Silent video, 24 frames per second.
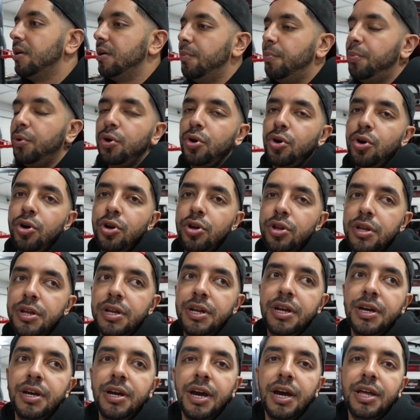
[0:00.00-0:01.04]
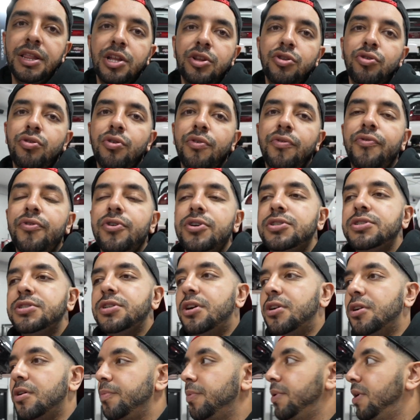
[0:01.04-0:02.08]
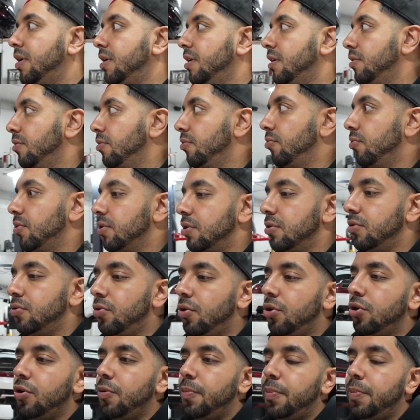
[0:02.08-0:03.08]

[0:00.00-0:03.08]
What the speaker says: Gonna put oil in it and then do the first startup on it with the new oil